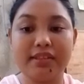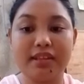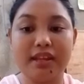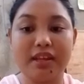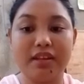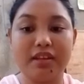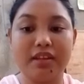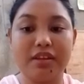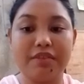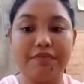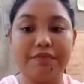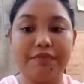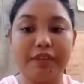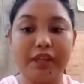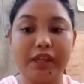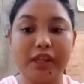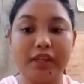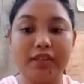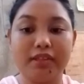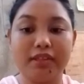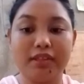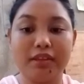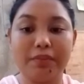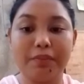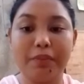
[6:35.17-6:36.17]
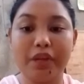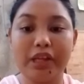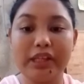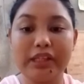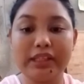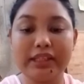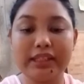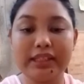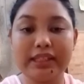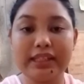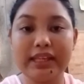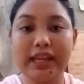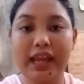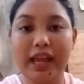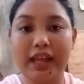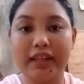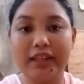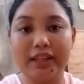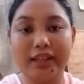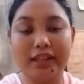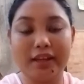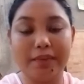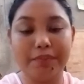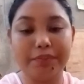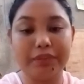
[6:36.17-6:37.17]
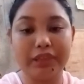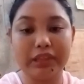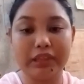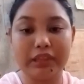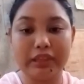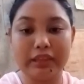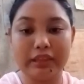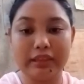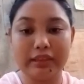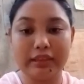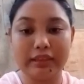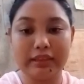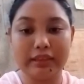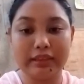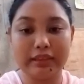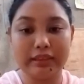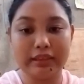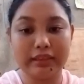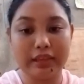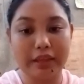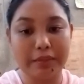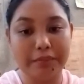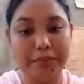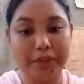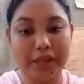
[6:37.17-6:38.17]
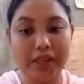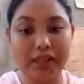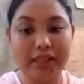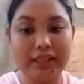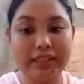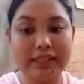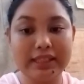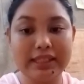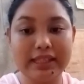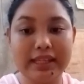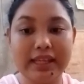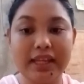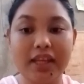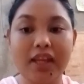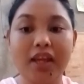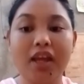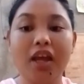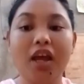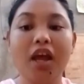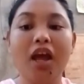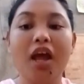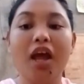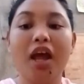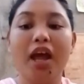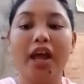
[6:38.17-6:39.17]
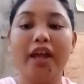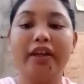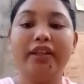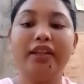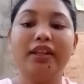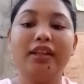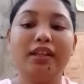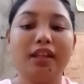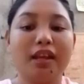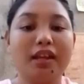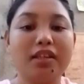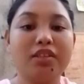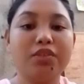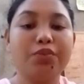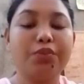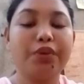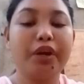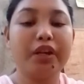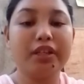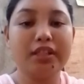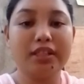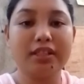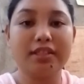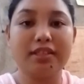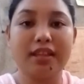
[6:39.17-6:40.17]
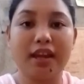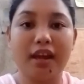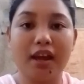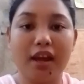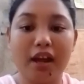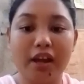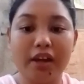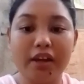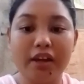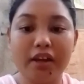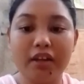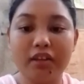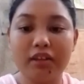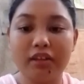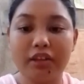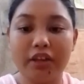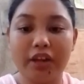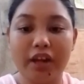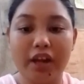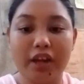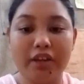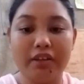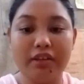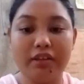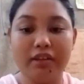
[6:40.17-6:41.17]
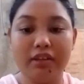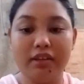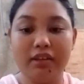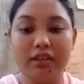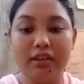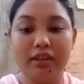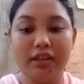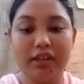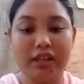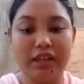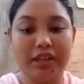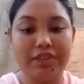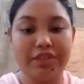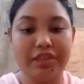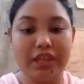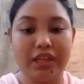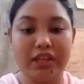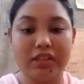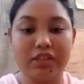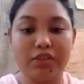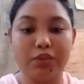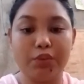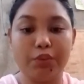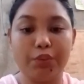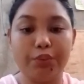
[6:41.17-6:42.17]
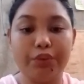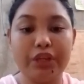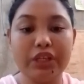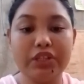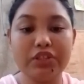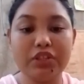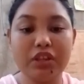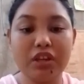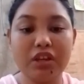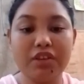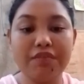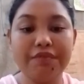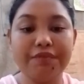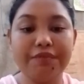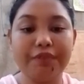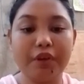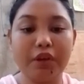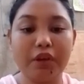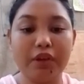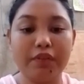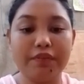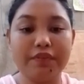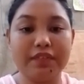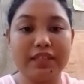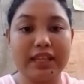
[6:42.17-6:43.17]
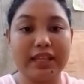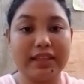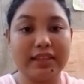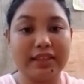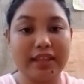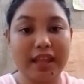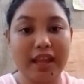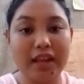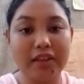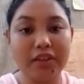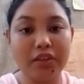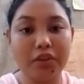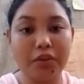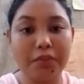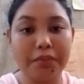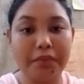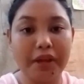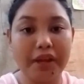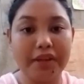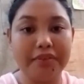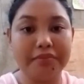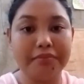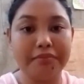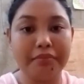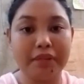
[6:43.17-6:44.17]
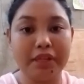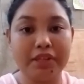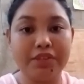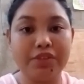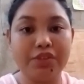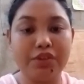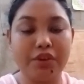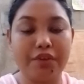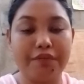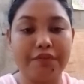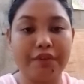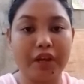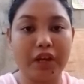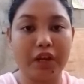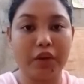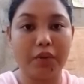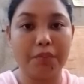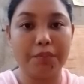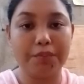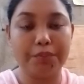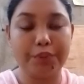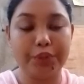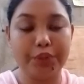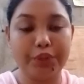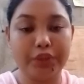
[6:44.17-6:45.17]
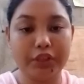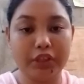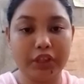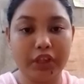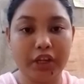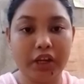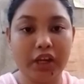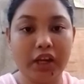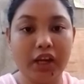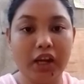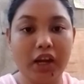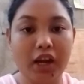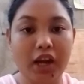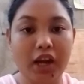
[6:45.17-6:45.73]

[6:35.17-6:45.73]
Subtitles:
Then the flexibility and adaptability. And the last one is the character and ethics, which involves the 10 commandments of a computer.